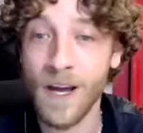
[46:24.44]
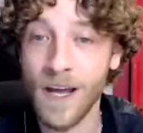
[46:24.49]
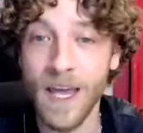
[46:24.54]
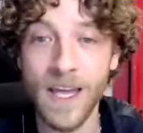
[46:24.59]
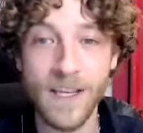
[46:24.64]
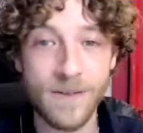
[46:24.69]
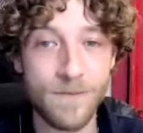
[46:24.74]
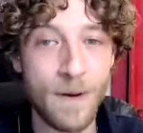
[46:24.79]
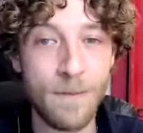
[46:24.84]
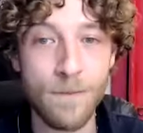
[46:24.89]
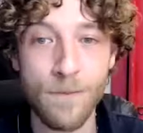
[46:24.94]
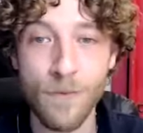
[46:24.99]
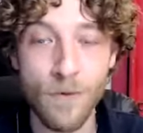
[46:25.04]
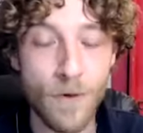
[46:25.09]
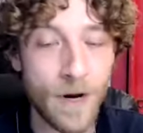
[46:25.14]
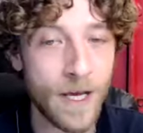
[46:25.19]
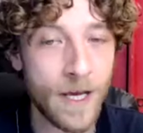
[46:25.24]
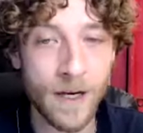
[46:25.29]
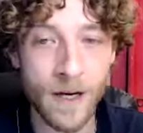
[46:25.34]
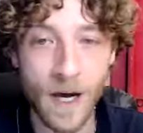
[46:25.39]
It's been
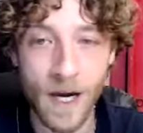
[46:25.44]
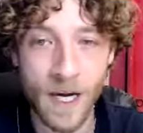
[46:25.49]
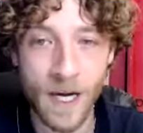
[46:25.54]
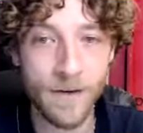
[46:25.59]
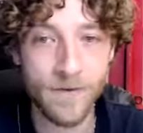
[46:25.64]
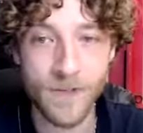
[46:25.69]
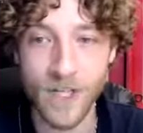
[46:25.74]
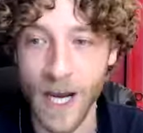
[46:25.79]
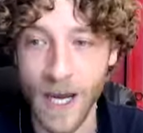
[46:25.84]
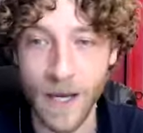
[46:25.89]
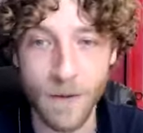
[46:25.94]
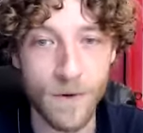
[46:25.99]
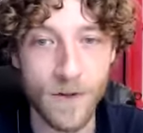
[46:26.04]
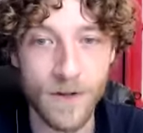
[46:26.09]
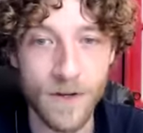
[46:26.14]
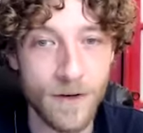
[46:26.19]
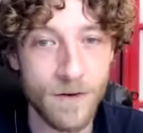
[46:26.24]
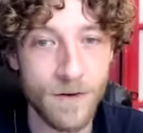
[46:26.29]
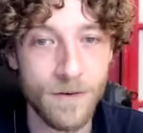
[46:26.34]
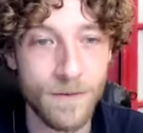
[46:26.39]
brilliant. I love chatting
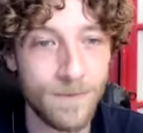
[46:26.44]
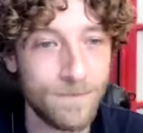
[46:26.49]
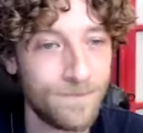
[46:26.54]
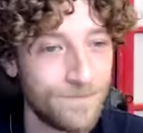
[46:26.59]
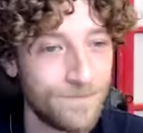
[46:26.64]
with you.